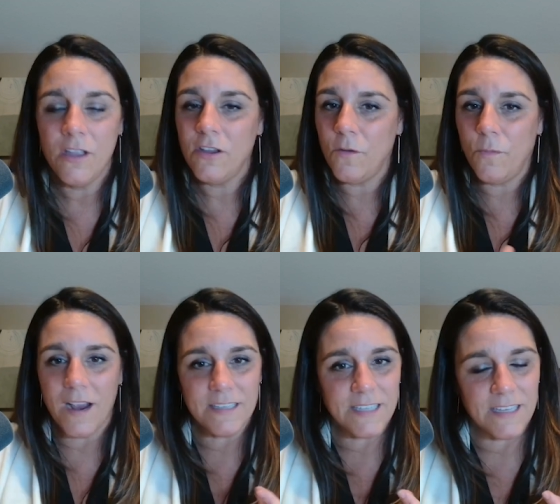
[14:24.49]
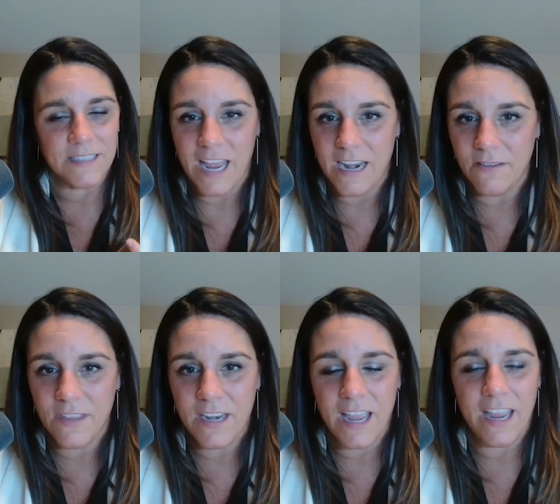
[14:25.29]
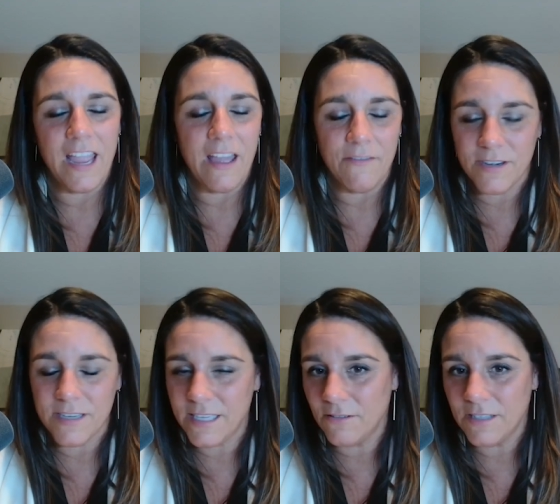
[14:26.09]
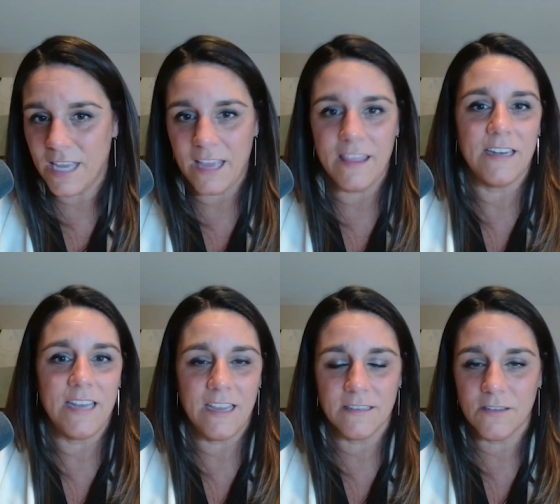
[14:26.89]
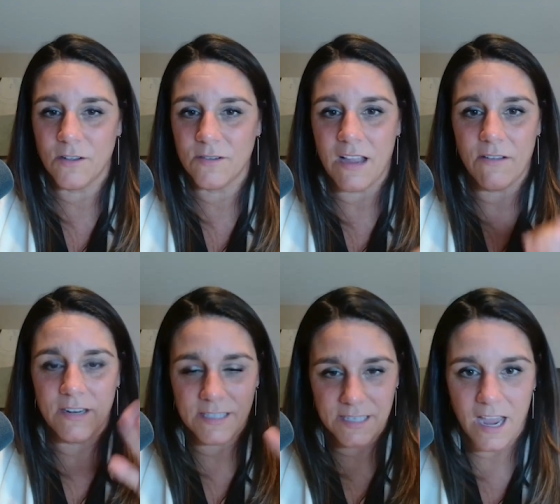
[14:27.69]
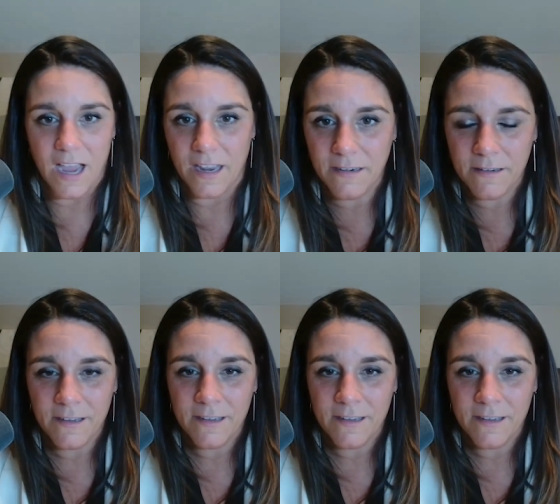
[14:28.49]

You process an end of the day every single day. That day is closed out, it's done.